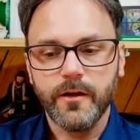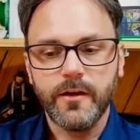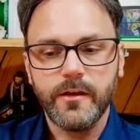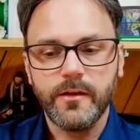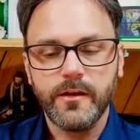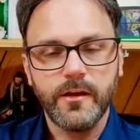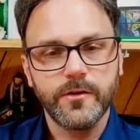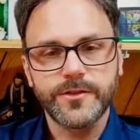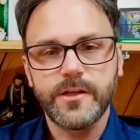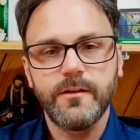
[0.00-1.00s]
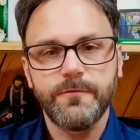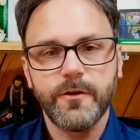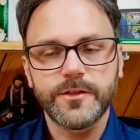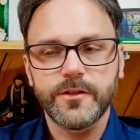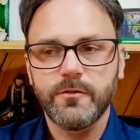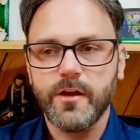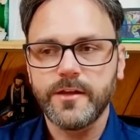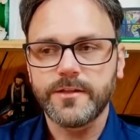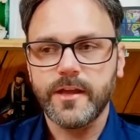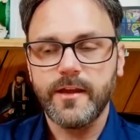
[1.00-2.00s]
there in interceding for us to
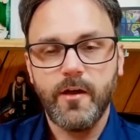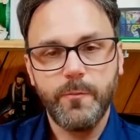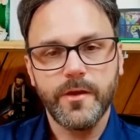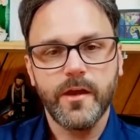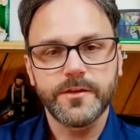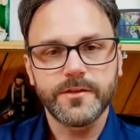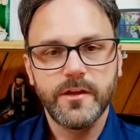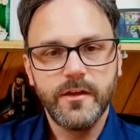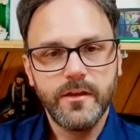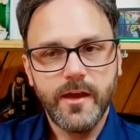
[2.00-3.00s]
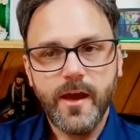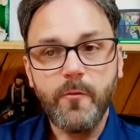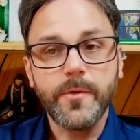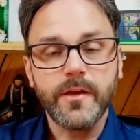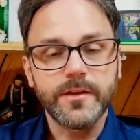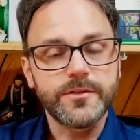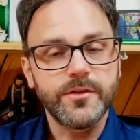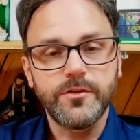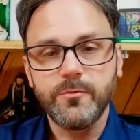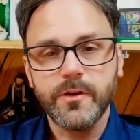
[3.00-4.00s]
Christ and helping us to
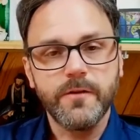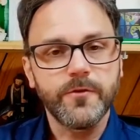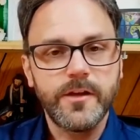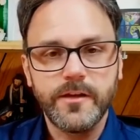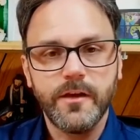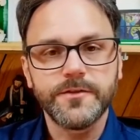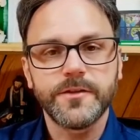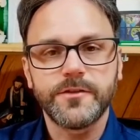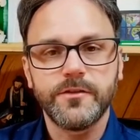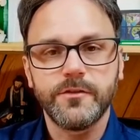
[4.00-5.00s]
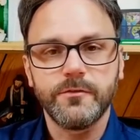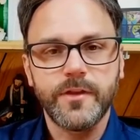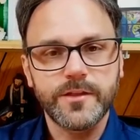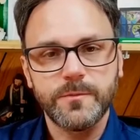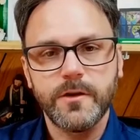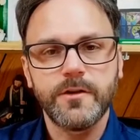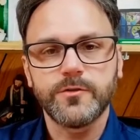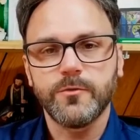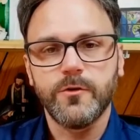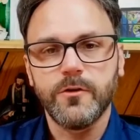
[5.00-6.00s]
do whatever he tells us to do. That's
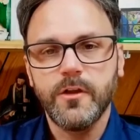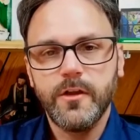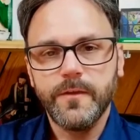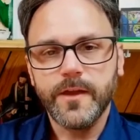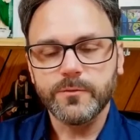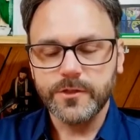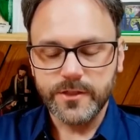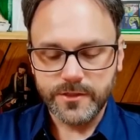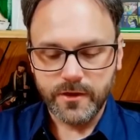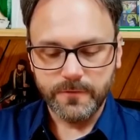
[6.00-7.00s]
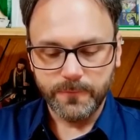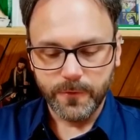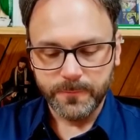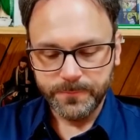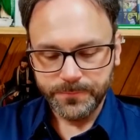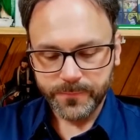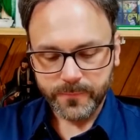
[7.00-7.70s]
Mary's role. That's what she's there for.